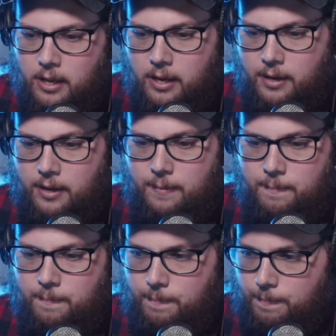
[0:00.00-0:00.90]

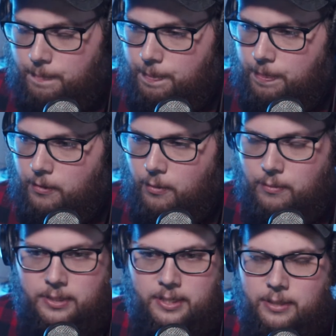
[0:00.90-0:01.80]
Um, what
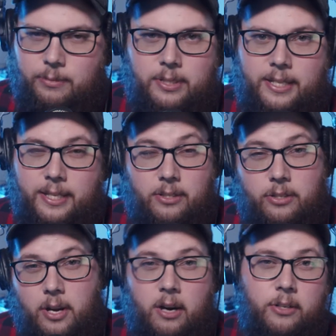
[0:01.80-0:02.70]
was this? It was like this
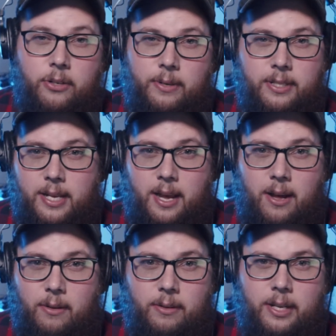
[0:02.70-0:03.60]
doctor in
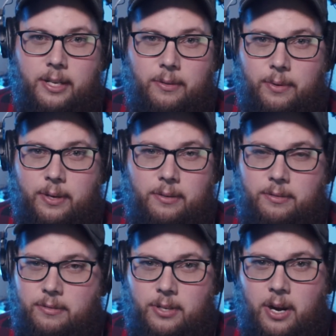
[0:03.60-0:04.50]
town, and he went
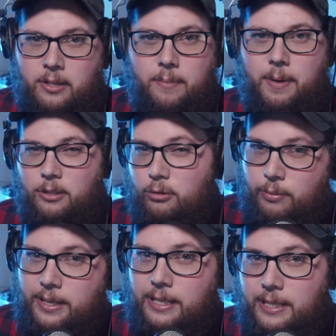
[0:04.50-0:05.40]
and talked about
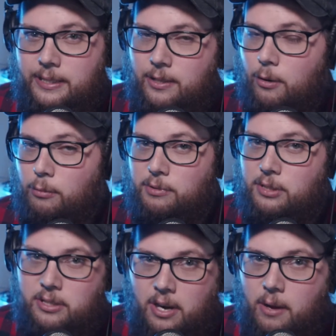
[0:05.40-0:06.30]
trees and old
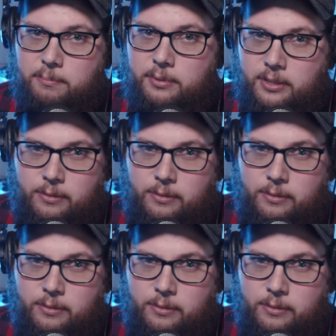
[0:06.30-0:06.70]
stumps.